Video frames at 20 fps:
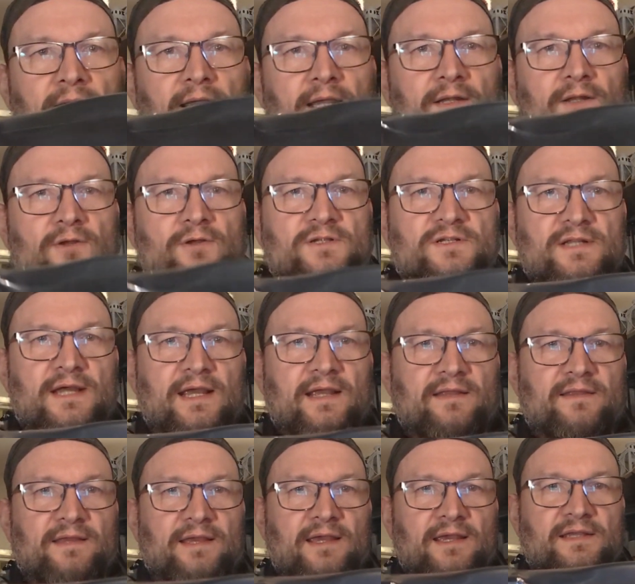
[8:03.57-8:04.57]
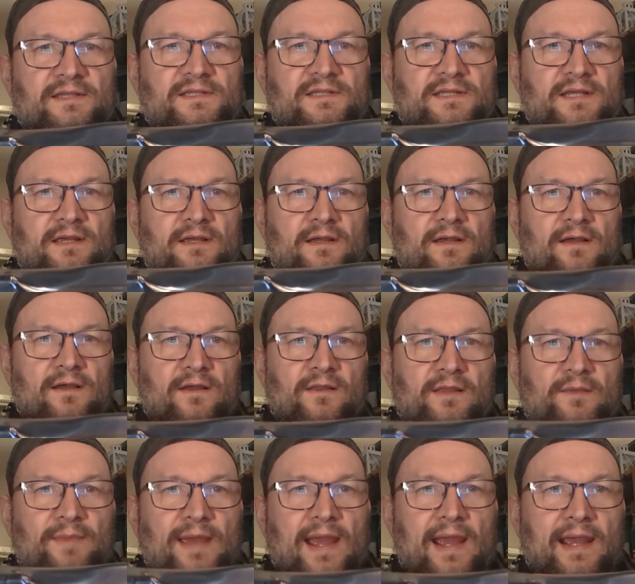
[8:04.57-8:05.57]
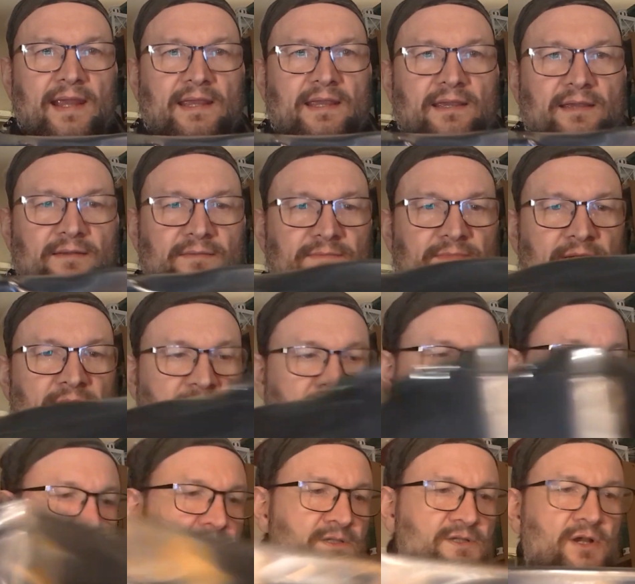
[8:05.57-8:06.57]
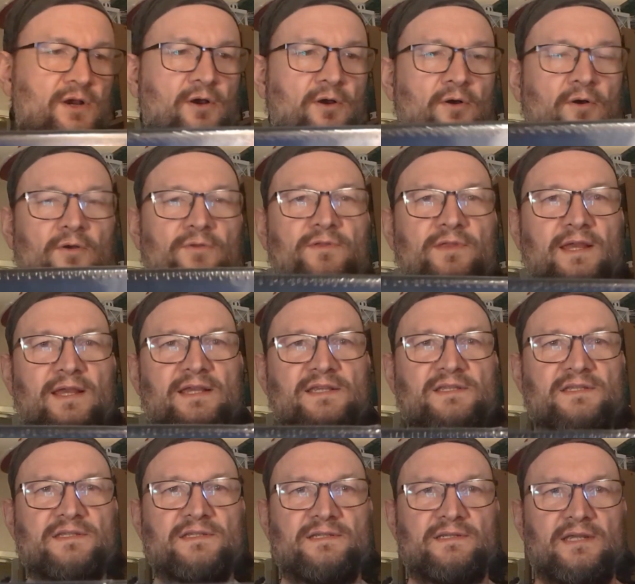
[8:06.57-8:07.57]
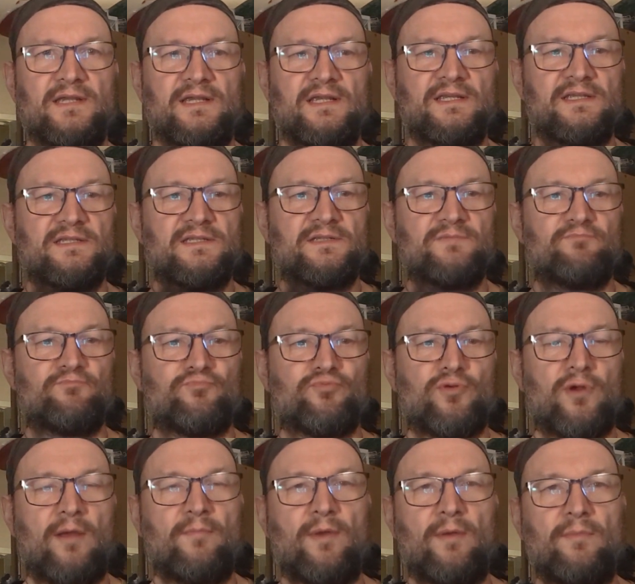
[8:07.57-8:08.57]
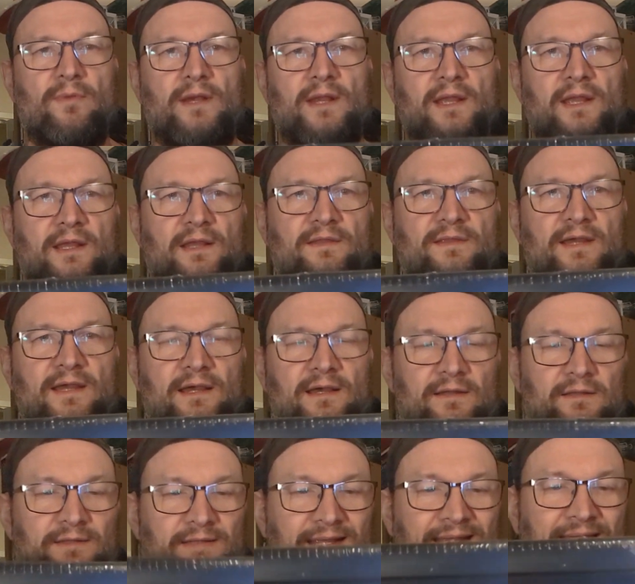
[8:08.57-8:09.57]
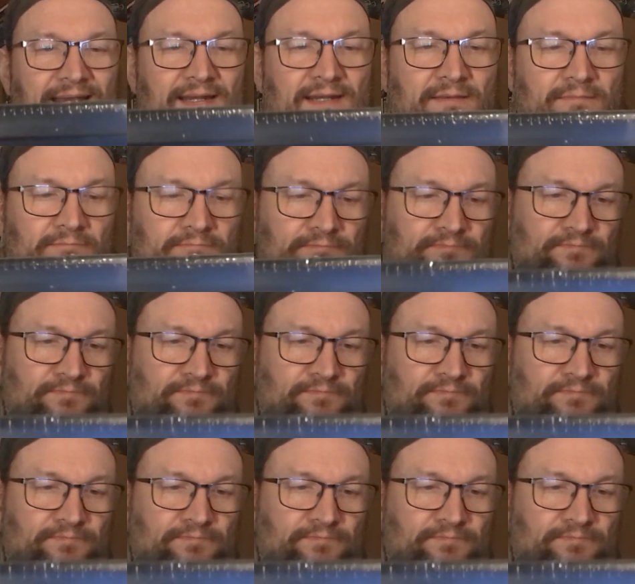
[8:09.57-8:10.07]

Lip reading: it looks like this on the back. So this is probably the lid.